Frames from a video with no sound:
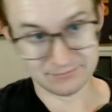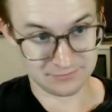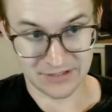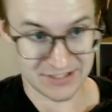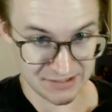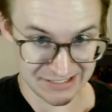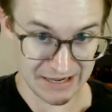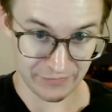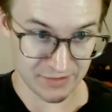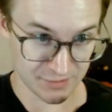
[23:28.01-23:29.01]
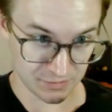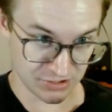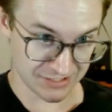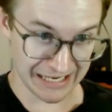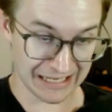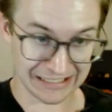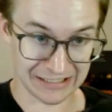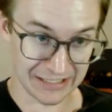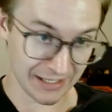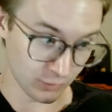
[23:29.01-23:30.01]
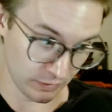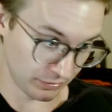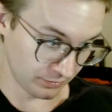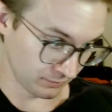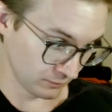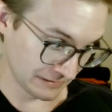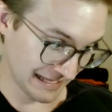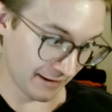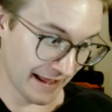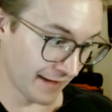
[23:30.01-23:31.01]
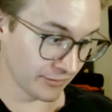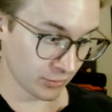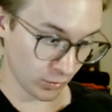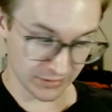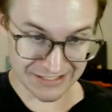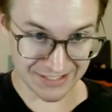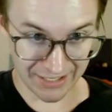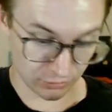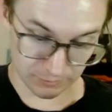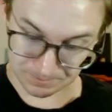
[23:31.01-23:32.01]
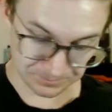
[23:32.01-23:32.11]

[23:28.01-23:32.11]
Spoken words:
The Suns offense was just kind of clicking without having to really cycle